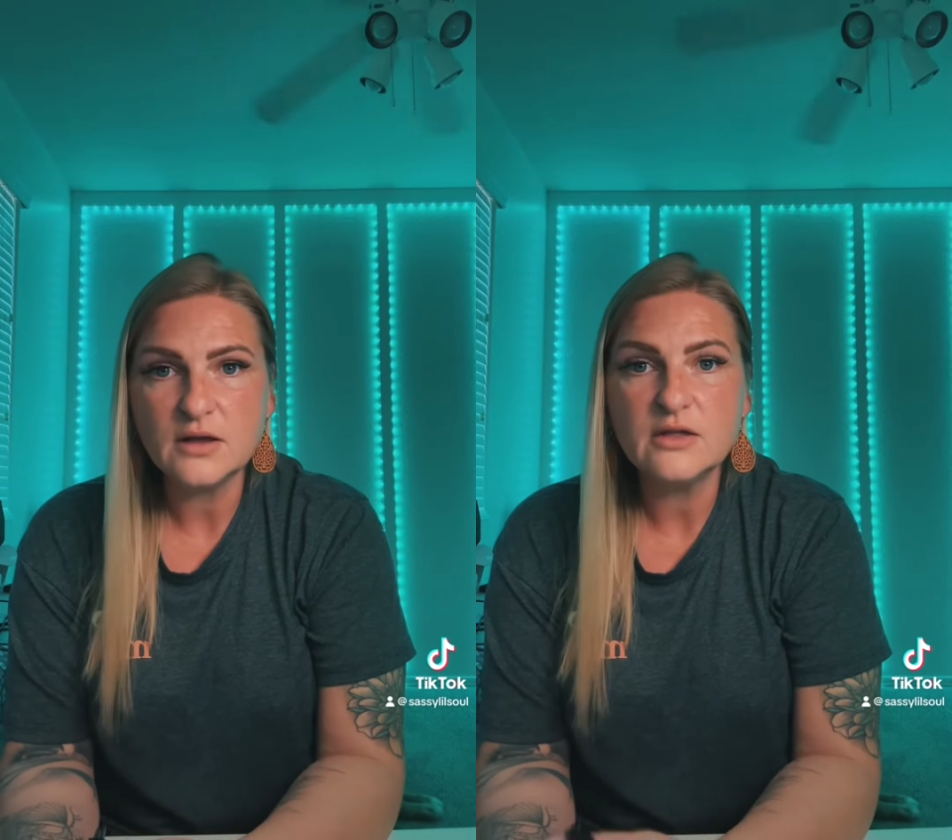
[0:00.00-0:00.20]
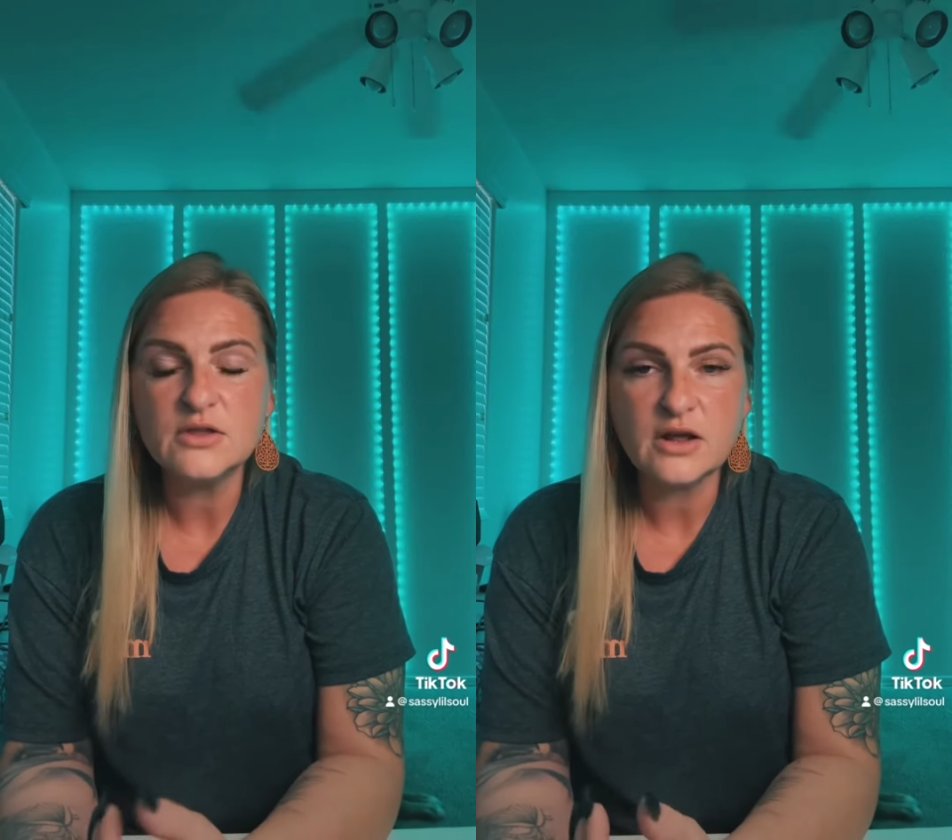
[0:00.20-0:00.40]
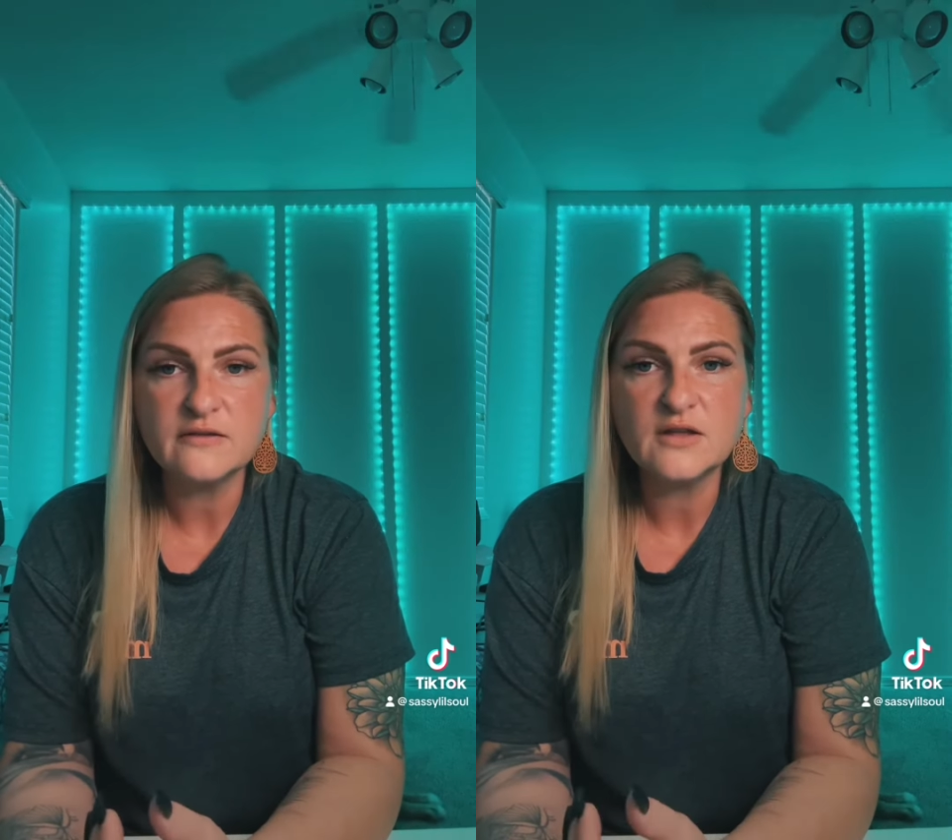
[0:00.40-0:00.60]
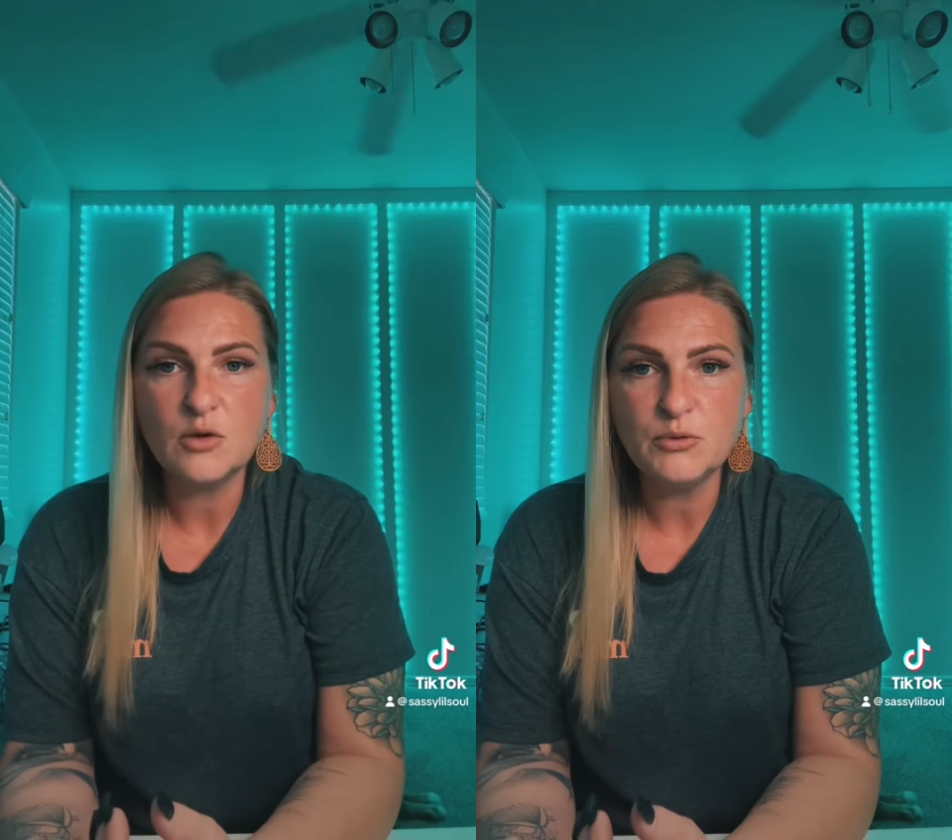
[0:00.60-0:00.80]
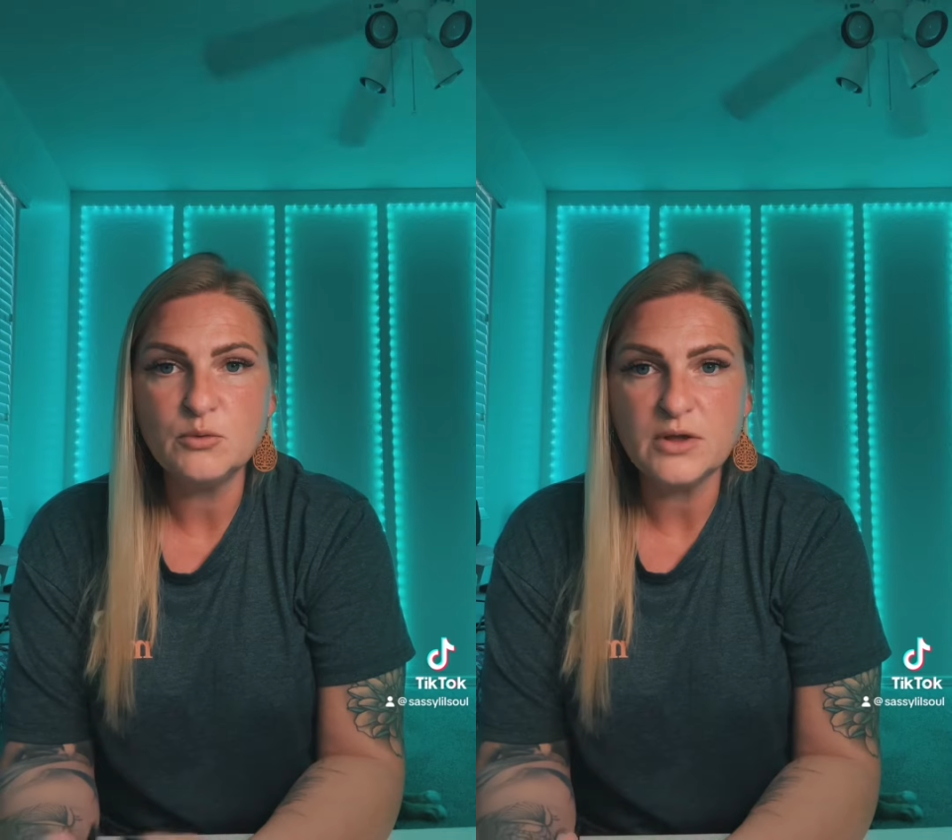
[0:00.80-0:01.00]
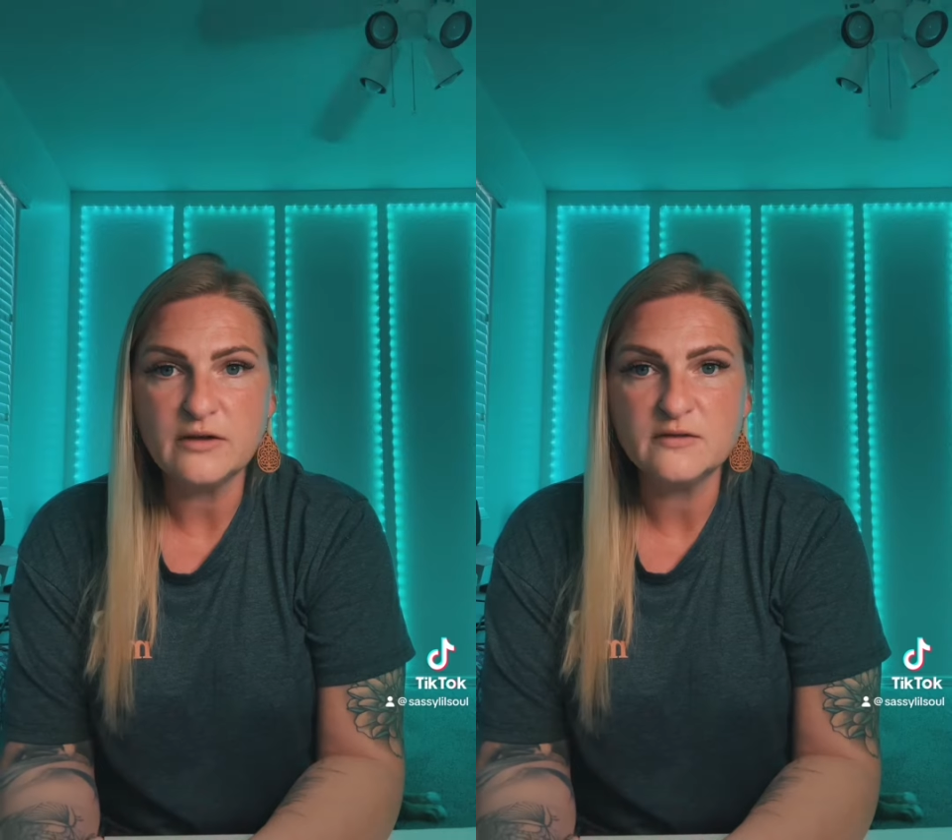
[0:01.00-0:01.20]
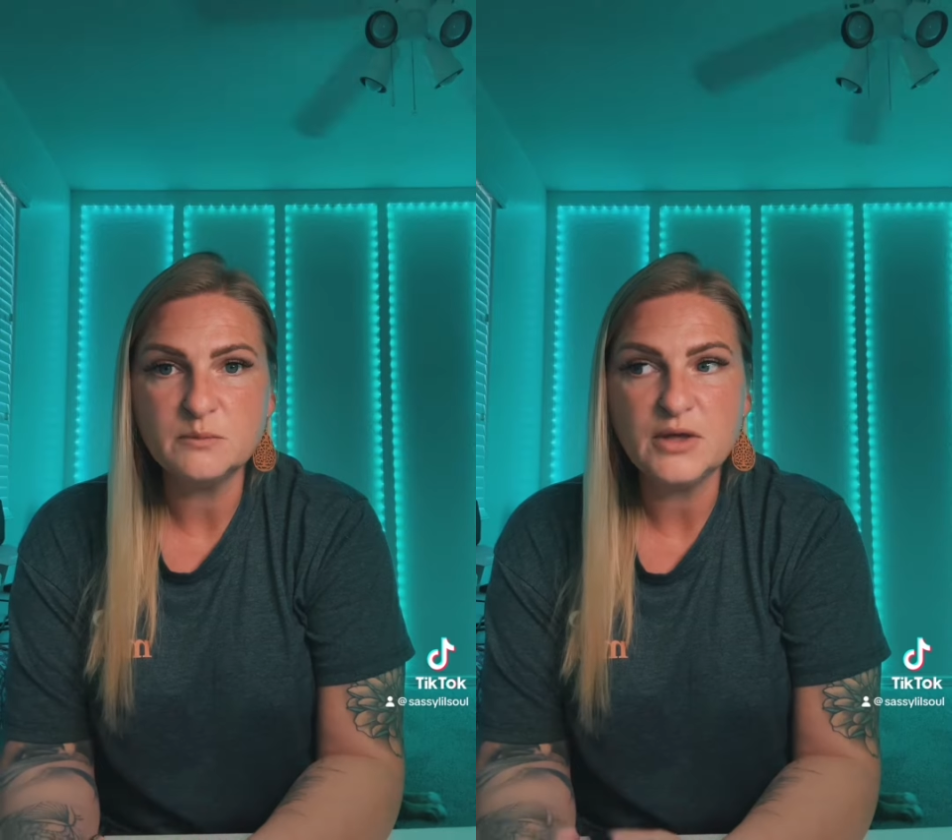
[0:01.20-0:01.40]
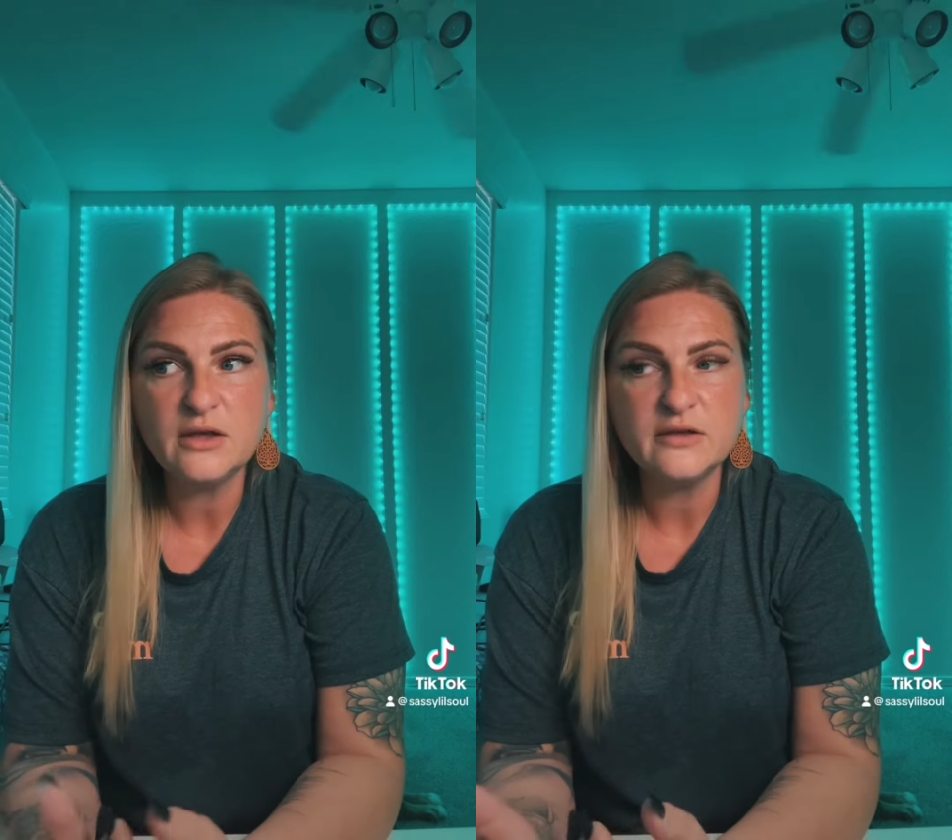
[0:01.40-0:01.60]
in the next couple weeks,
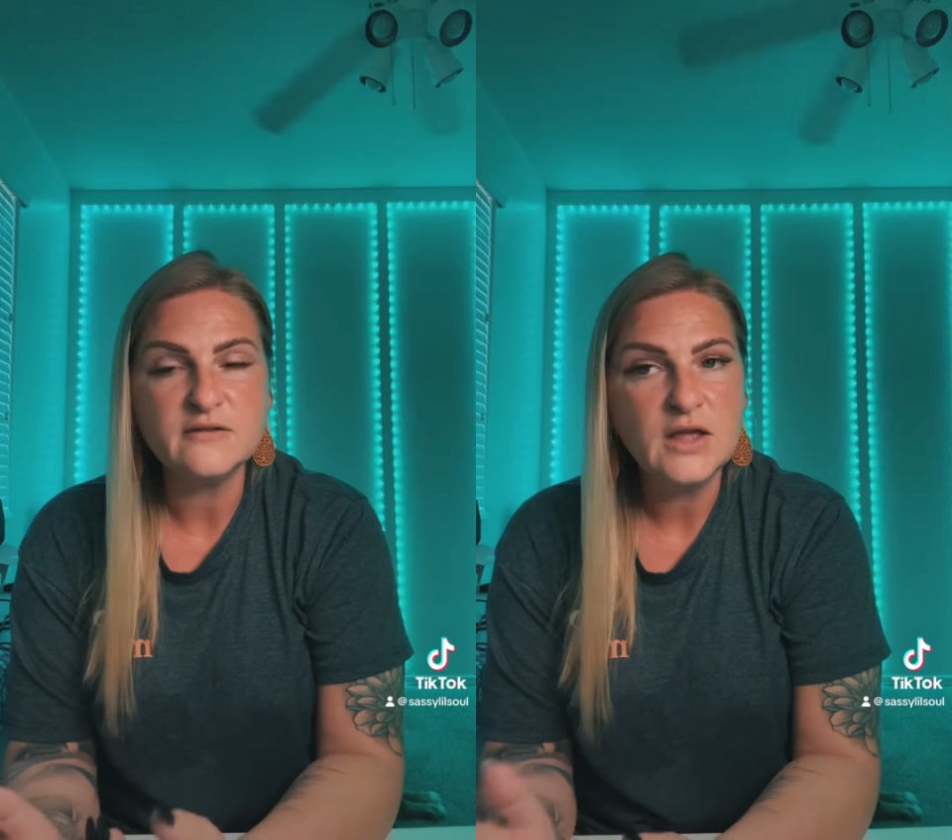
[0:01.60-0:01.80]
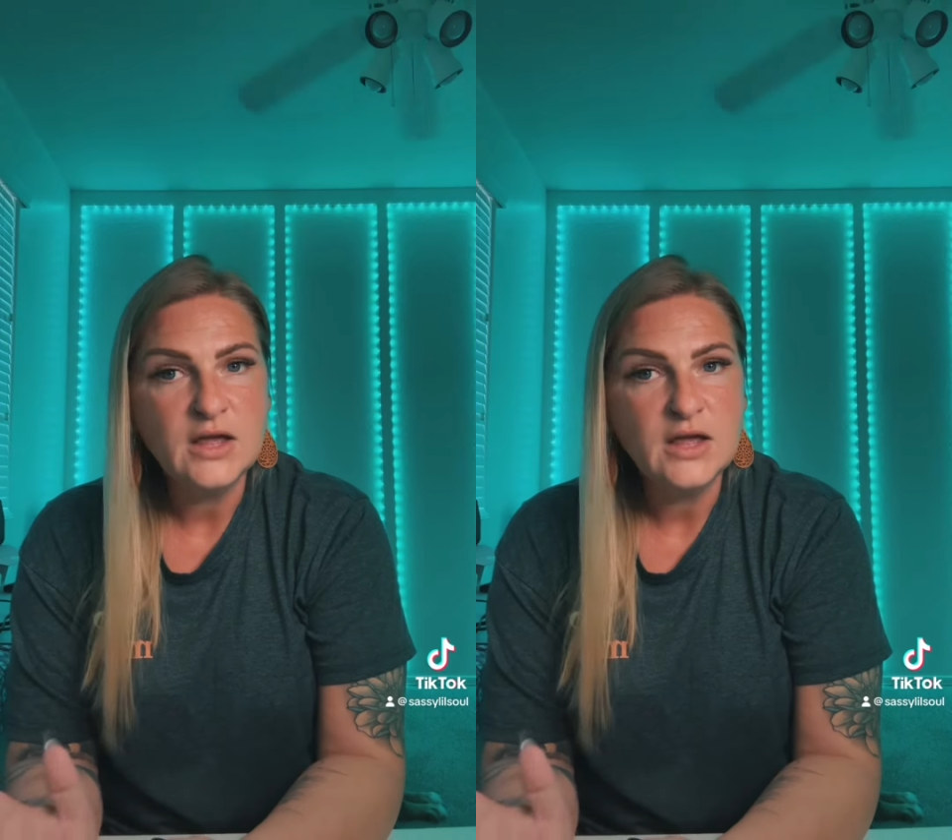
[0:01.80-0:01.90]
because